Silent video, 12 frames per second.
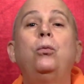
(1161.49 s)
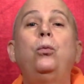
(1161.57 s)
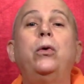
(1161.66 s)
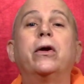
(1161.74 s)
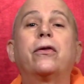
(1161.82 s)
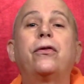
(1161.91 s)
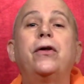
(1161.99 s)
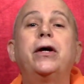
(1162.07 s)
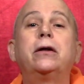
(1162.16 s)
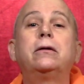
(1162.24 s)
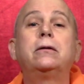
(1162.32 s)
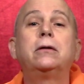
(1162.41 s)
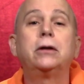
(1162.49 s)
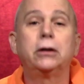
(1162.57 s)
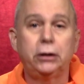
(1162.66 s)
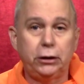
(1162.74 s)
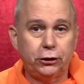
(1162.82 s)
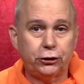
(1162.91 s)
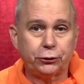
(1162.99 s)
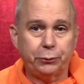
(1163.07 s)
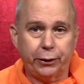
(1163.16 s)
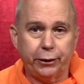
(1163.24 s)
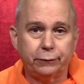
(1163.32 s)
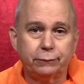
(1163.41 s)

within Ishvara.